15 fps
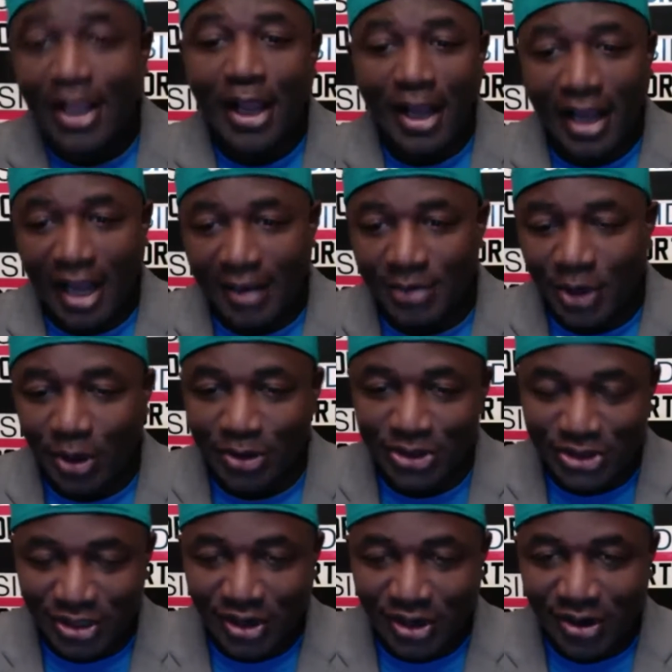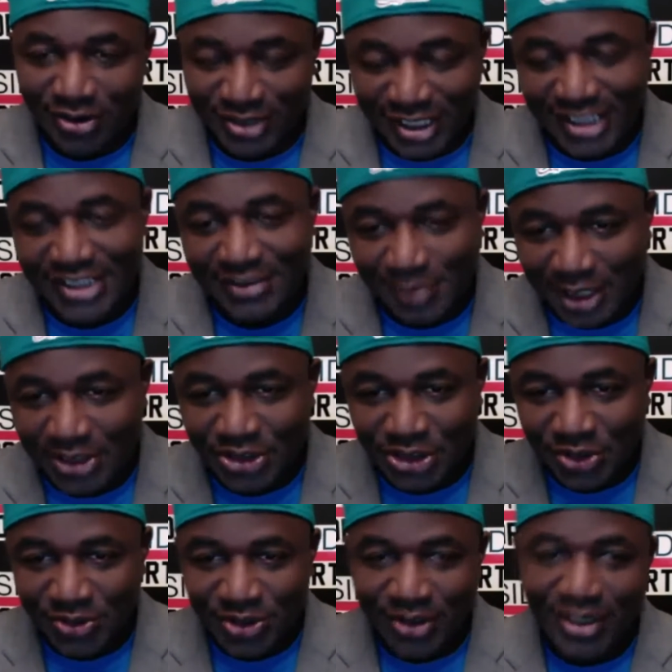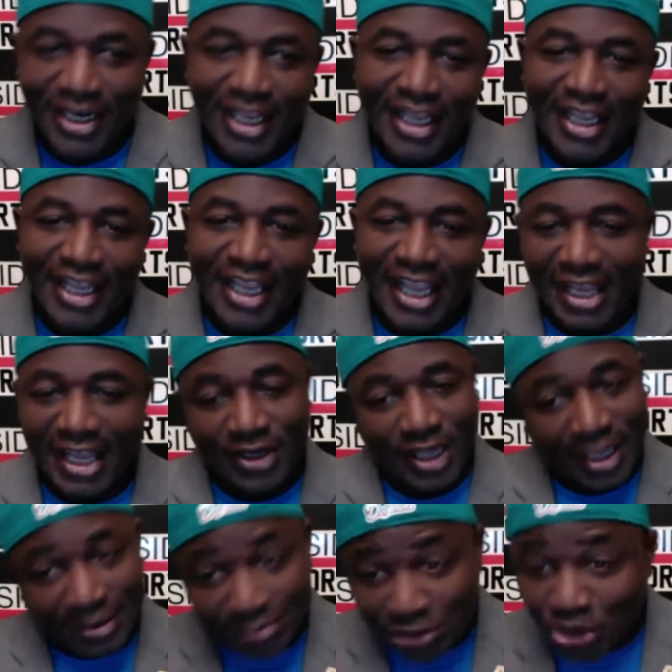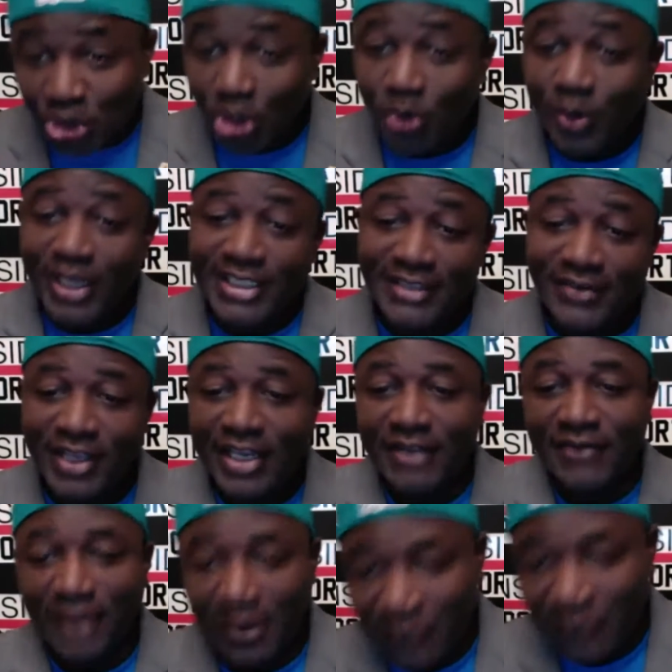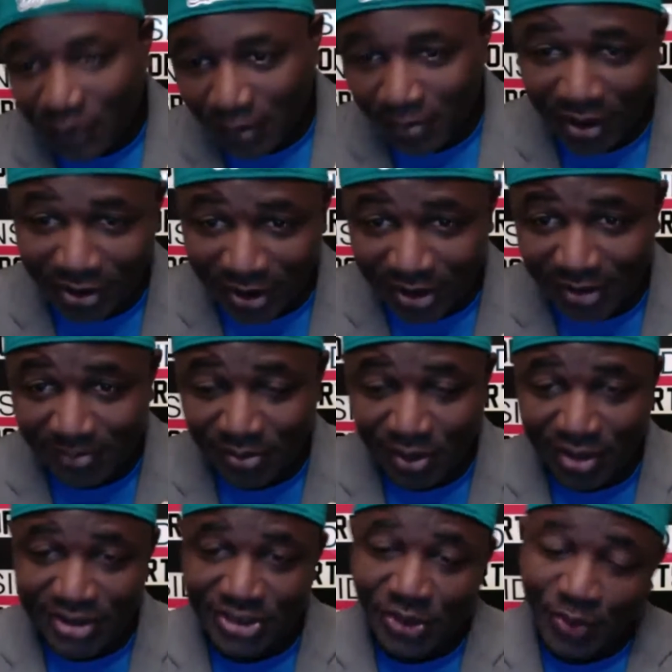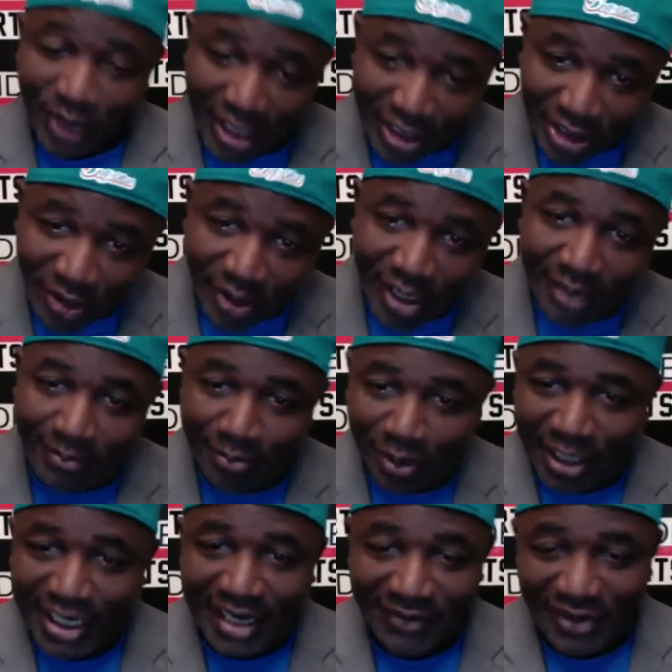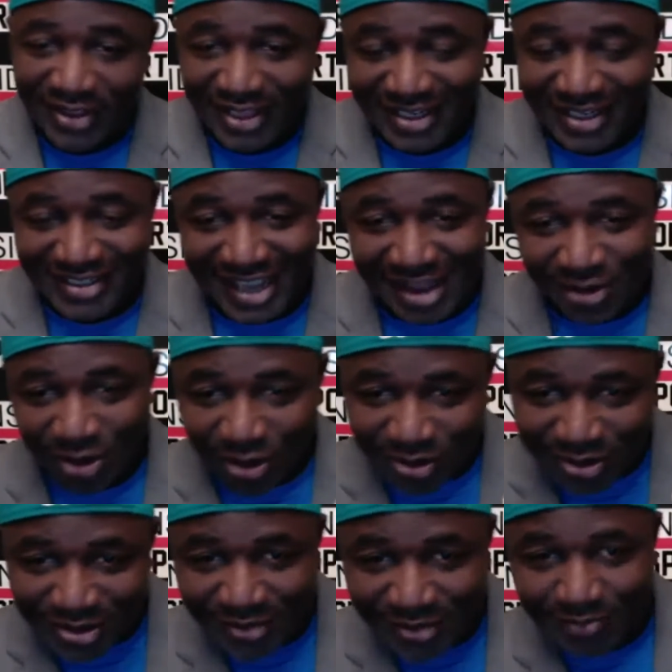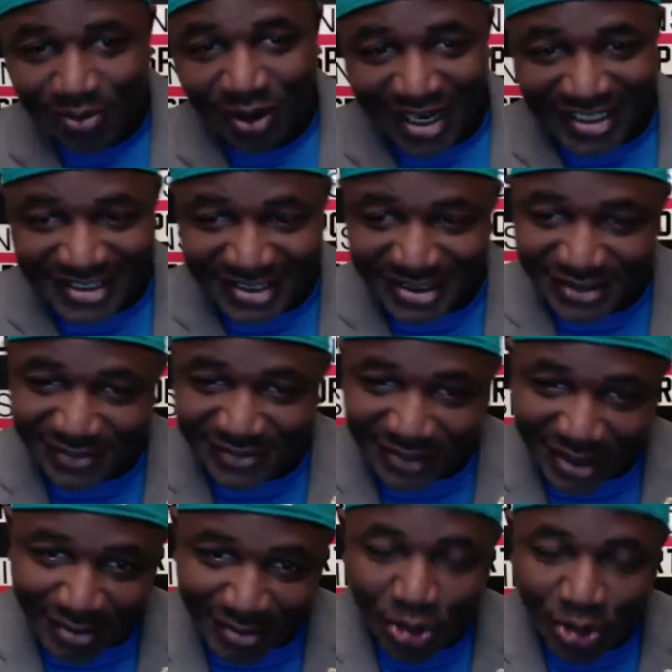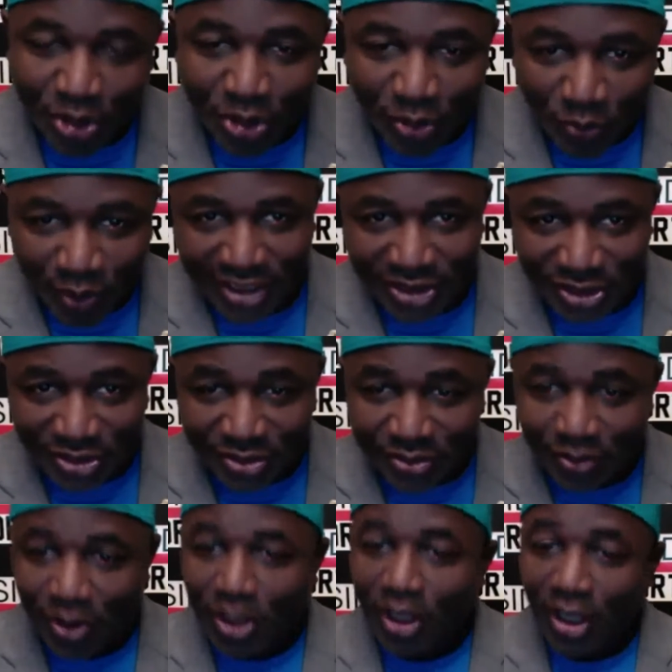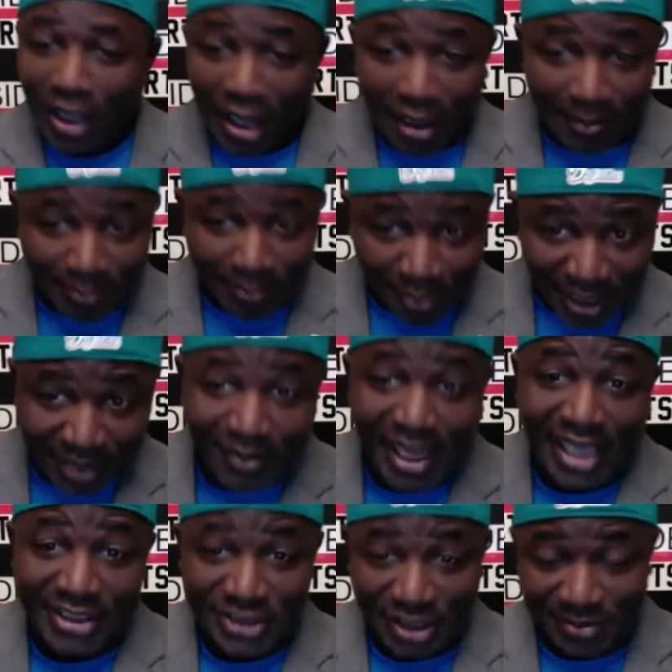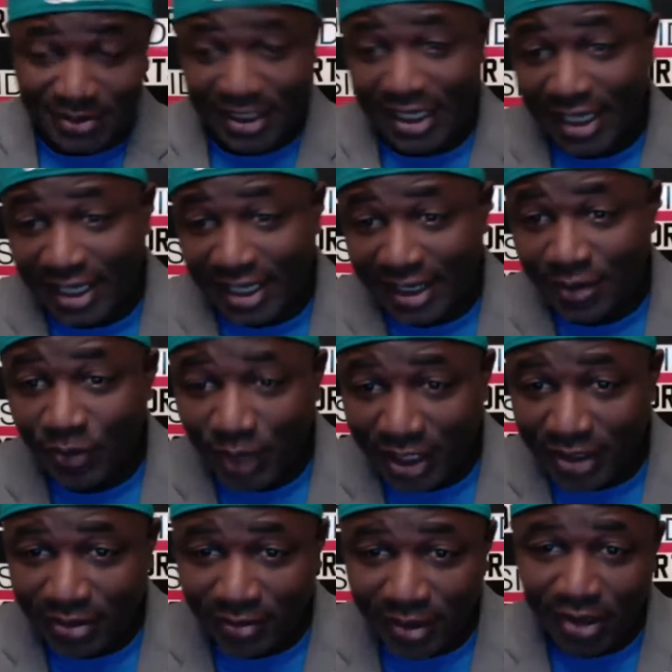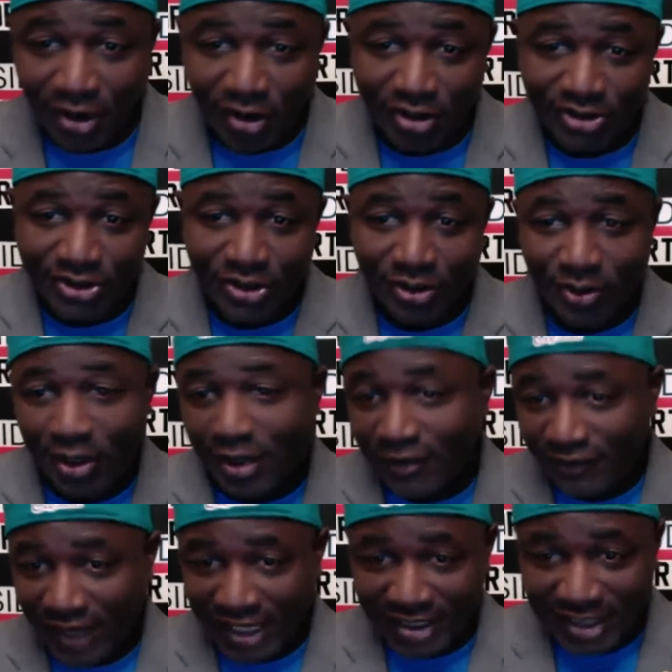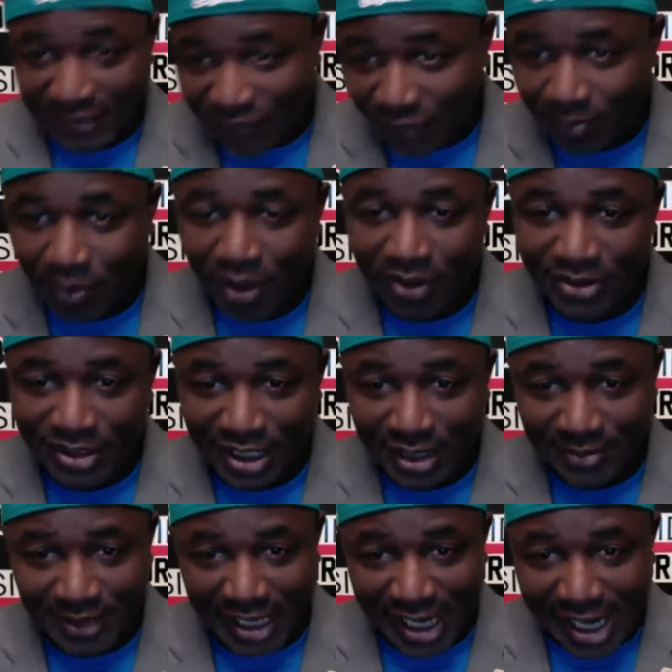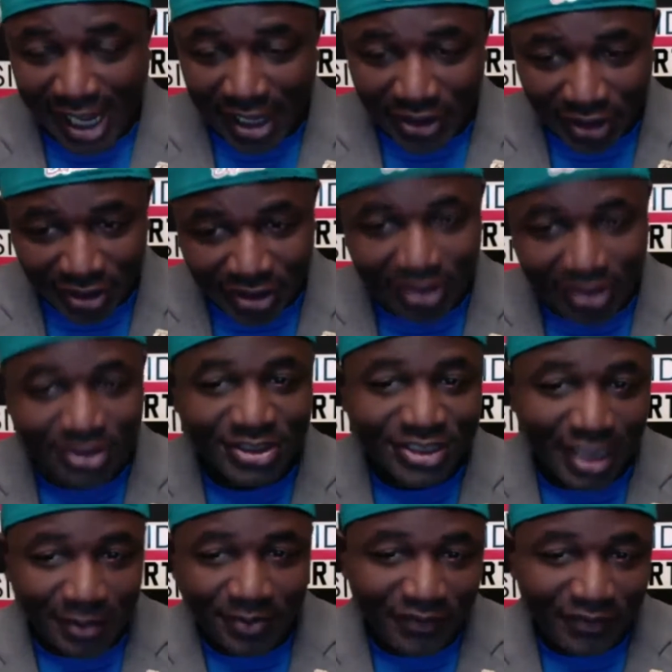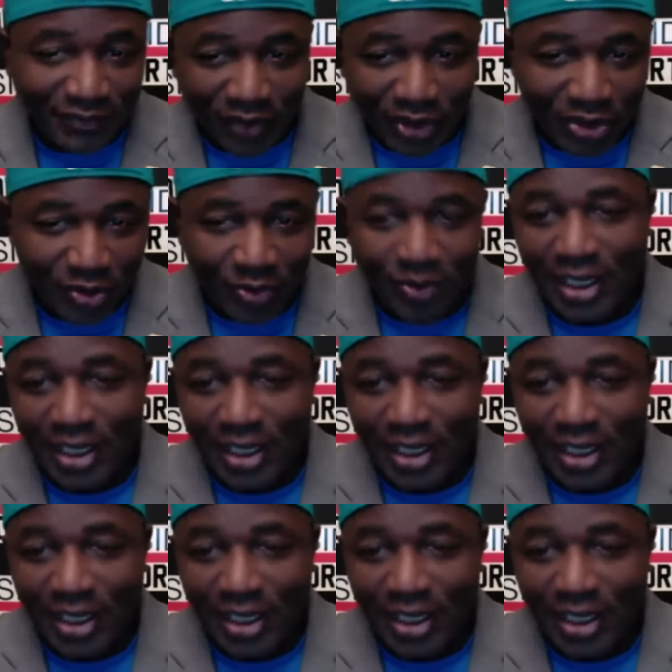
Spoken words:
I'm your host, Charles E. Smith Jr. And hey, 2 weeks of NFL football are in the books, so we're going to go ahead and break everything down, all the surprises from week 2, big matchups ahead in week 3, also fantasy football tips, and a little something for you